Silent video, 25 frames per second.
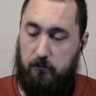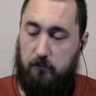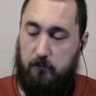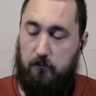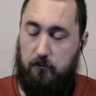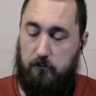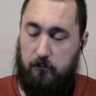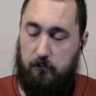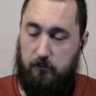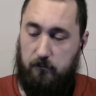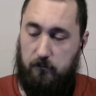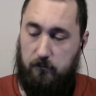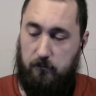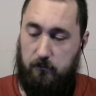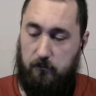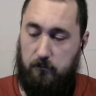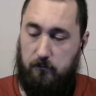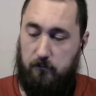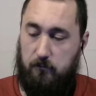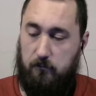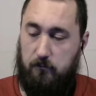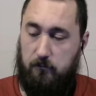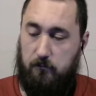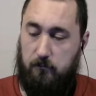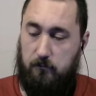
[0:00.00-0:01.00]

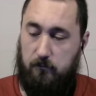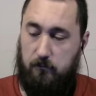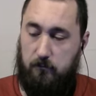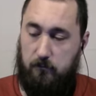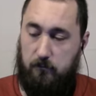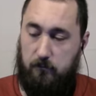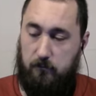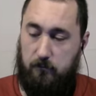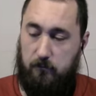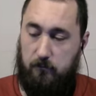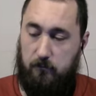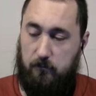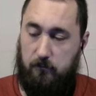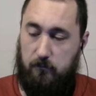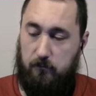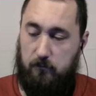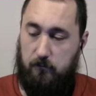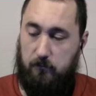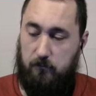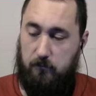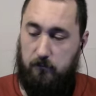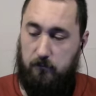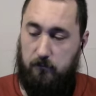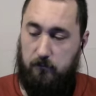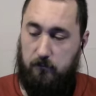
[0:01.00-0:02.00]

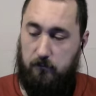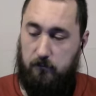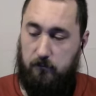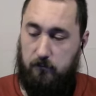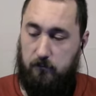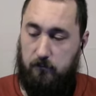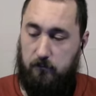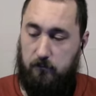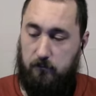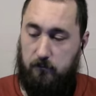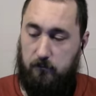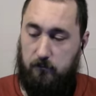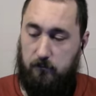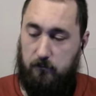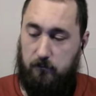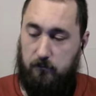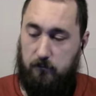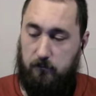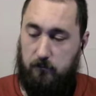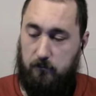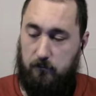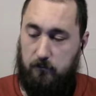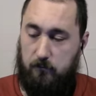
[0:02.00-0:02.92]
No words are spoken by the person on screen.